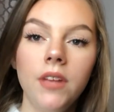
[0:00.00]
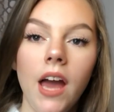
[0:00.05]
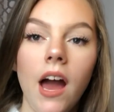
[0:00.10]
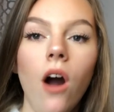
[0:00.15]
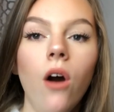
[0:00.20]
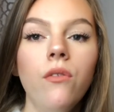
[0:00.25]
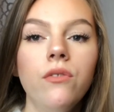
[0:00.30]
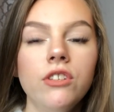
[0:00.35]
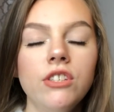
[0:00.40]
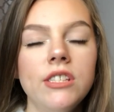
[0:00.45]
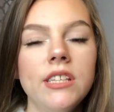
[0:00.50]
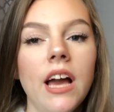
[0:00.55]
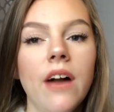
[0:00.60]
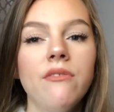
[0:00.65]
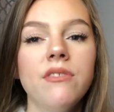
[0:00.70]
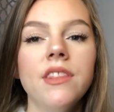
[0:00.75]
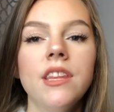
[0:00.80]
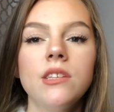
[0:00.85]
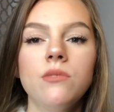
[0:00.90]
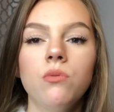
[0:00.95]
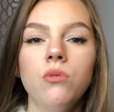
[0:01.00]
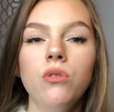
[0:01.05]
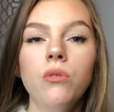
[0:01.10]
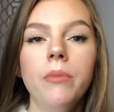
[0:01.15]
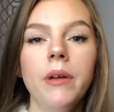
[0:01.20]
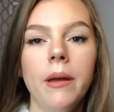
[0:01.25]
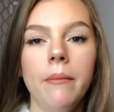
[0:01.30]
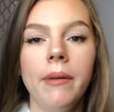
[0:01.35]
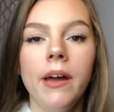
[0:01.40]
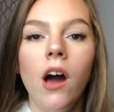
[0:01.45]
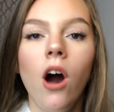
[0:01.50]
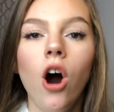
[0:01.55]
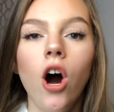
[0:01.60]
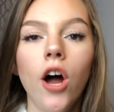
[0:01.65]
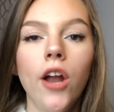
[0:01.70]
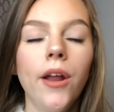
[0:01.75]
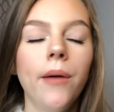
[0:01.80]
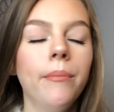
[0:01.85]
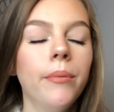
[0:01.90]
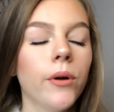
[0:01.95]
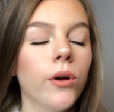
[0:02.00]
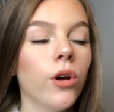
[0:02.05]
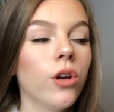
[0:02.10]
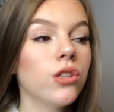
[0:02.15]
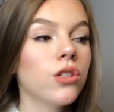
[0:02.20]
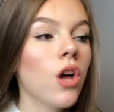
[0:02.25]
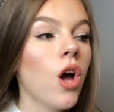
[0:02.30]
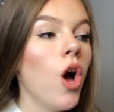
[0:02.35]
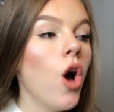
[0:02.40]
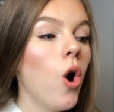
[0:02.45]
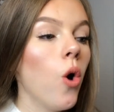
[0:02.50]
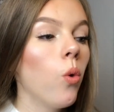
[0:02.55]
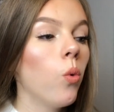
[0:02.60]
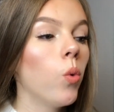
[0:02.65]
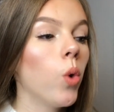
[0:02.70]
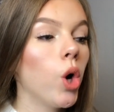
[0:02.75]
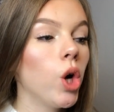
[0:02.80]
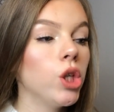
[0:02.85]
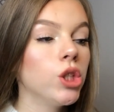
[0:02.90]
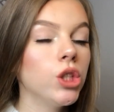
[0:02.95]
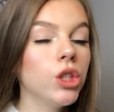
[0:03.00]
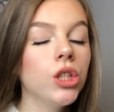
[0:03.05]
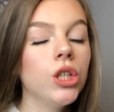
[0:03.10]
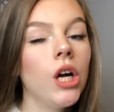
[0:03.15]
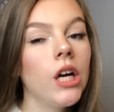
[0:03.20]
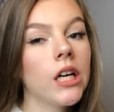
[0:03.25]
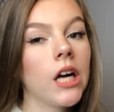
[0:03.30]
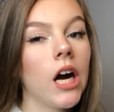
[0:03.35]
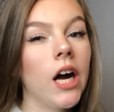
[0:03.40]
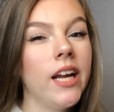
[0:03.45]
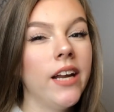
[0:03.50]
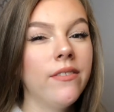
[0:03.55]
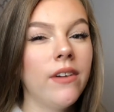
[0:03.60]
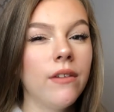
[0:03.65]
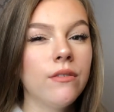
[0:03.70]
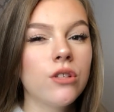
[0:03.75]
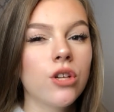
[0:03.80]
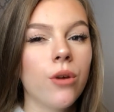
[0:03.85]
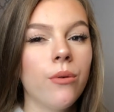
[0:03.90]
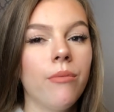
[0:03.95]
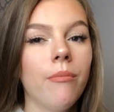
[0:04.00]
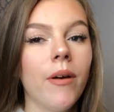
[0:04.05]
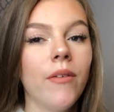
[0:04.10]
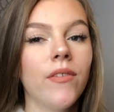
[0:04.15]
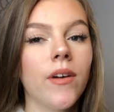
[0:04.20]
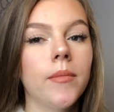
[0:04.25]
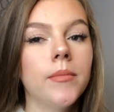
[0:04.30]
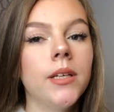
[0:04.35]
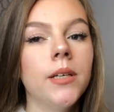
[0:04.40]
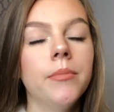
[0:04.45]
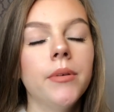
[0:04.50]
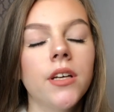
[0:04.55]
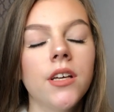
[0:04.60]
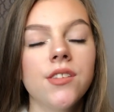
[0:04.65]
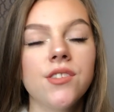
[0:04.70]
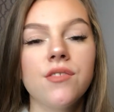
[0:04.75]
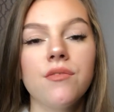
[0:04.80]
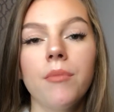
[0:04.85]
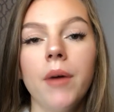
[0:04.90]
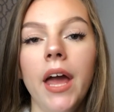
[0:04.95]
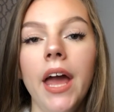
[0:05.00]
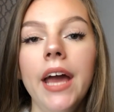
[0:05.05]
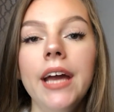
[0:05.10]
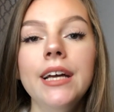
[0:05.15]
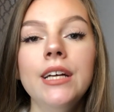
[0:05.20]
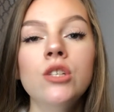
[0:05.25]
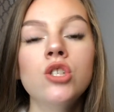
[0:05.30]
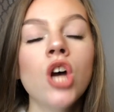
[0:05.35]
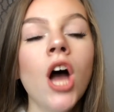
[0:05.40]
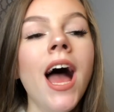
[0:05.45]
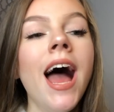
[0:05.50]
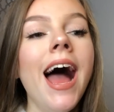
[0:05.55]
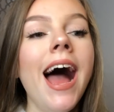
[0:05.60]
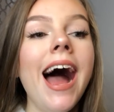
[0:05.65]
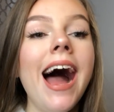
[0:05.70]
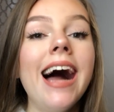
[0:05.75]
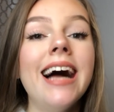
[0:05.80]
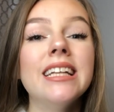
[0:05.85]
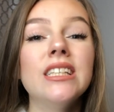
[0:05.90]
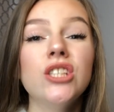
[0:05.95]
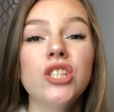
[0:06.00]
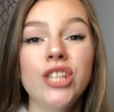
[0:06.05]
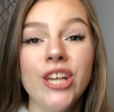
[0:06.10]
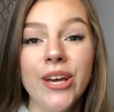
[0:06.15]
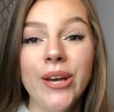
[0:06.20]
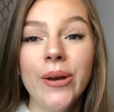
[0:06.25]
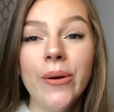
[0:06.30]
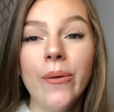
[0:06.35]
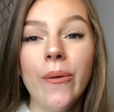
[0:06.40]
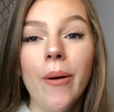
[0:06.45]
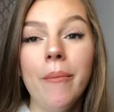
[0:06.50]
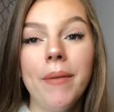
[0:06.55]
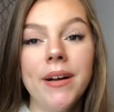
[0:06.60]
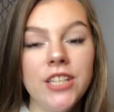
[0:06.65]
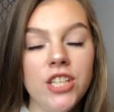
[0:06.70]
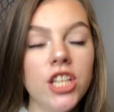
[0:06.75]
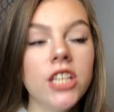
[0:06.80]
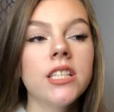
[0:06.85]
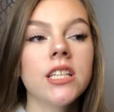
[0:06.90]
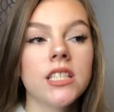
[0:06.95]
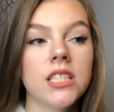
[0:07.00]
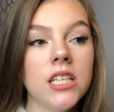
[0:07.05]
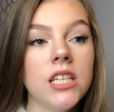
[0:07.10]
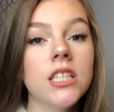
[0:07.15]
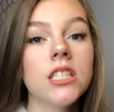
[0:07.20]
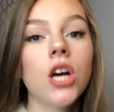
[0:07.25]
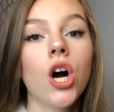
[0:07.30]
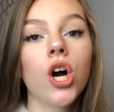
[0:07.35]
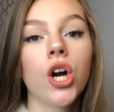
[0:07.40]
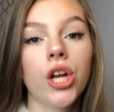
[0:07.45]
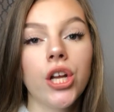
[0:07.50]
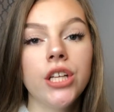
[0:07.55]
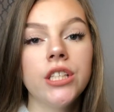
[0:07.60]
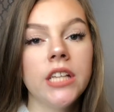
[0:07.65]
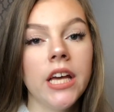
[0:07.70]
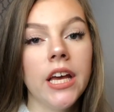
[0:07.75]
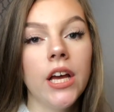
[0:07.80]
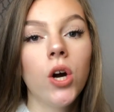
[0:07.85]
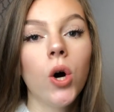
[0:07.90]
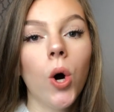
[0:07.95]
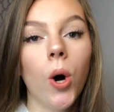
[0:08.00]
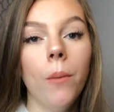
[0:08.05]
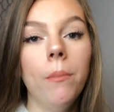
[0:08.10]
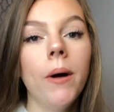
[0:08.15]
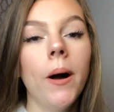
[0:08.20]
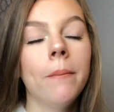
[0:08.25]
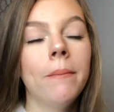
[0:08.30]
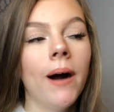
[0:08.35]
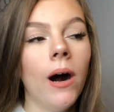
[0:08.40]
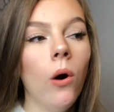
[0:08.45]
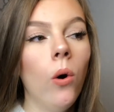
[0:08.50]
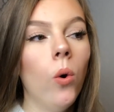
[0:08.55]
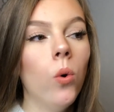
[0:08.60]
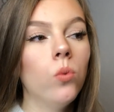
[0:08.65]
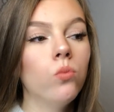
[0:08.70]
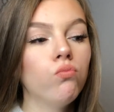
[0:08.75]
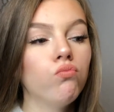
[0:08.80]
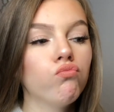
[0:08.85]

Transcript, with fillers: yeah obviously I think this one will be a bit harder because one I kind of have to go with my family because of my age and two my GCSEs are going to take up about